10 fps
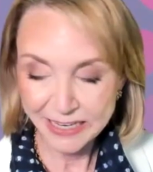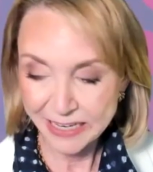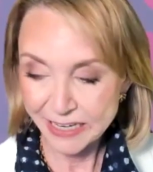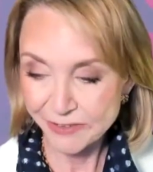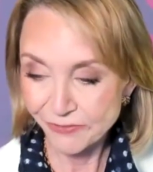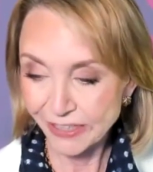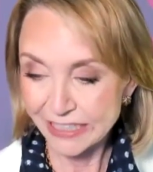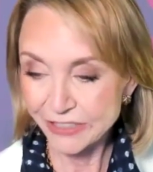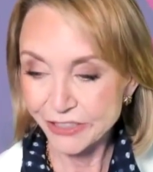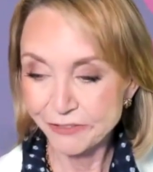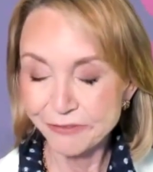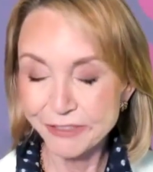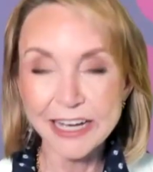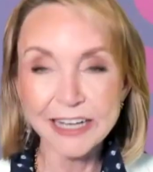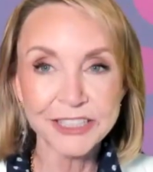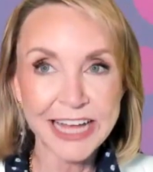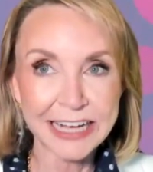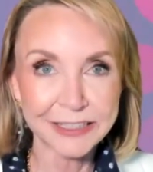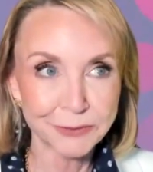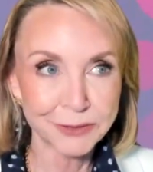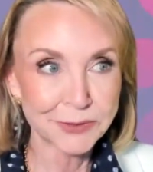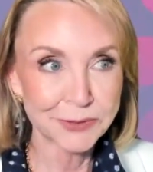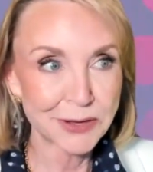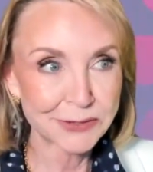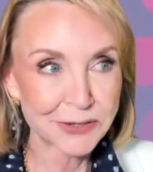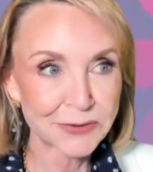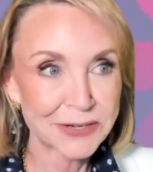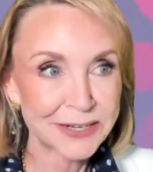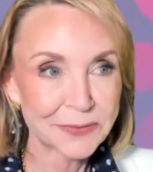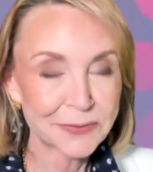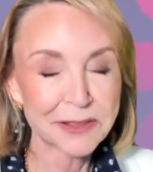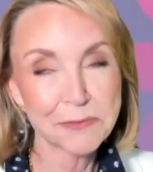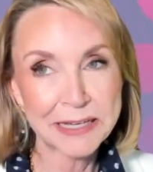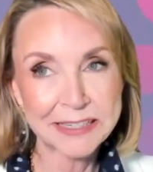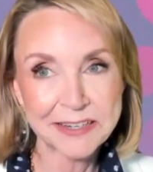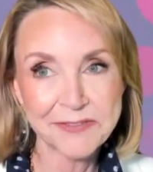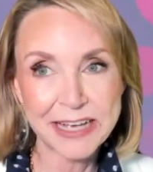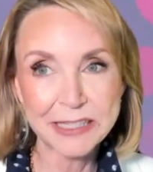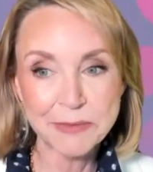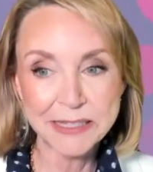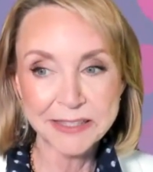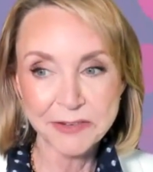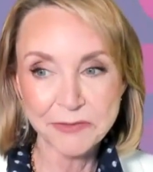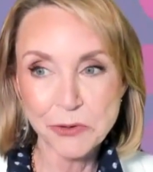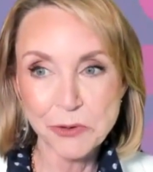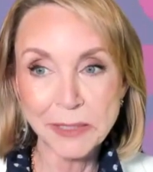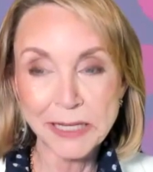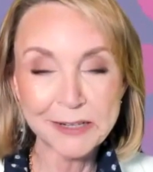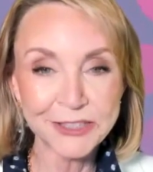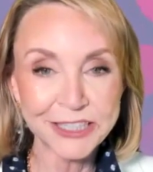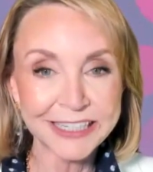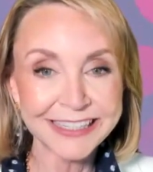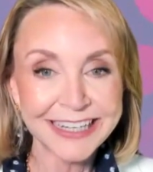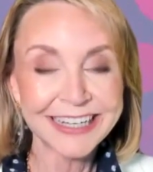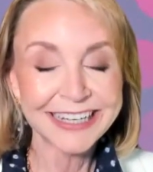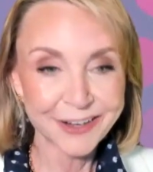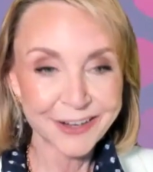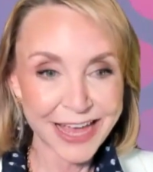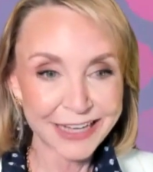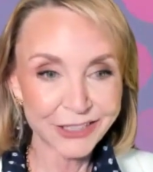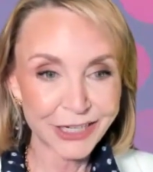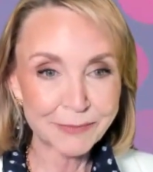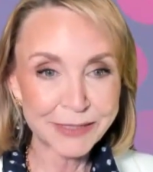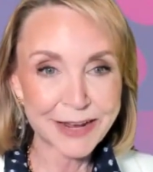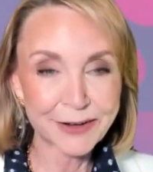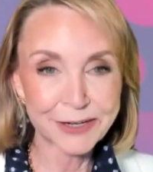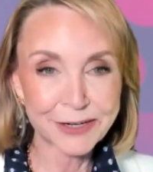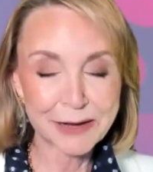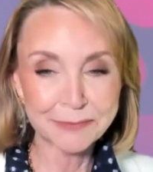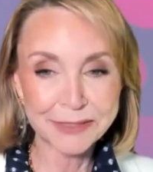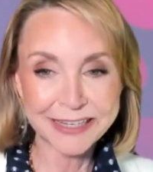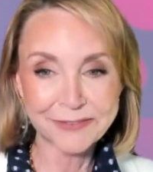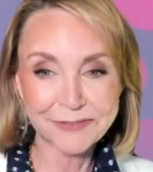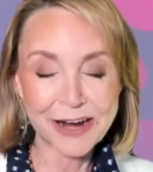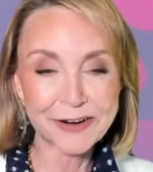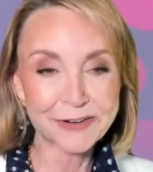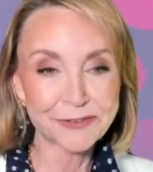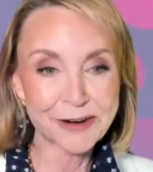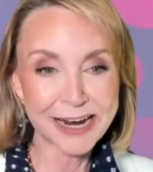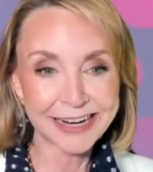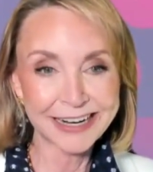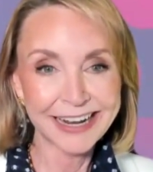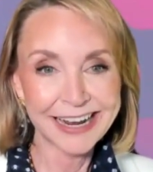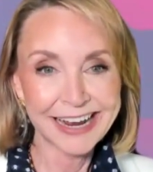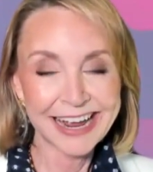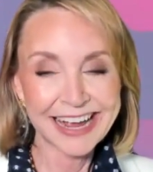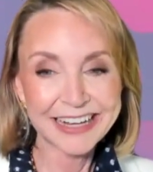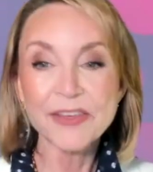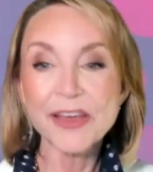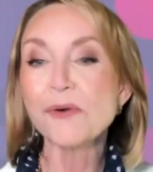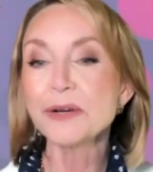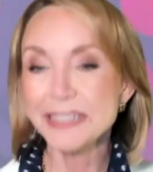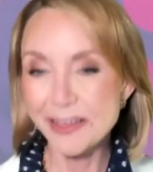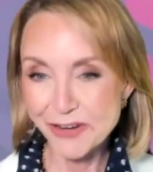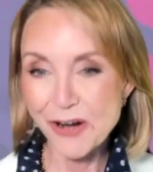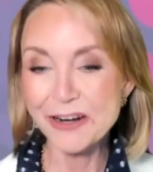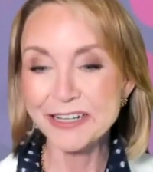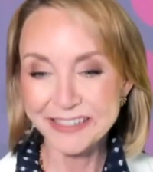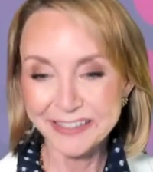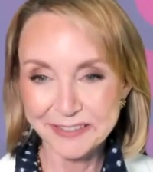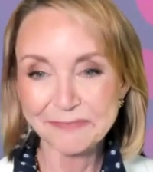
Inflation Reduction Act, which was also one of the biggest investments in renewable energies, you know, they had James Taylor come sing Fire and Rain. You know, they always have an artist.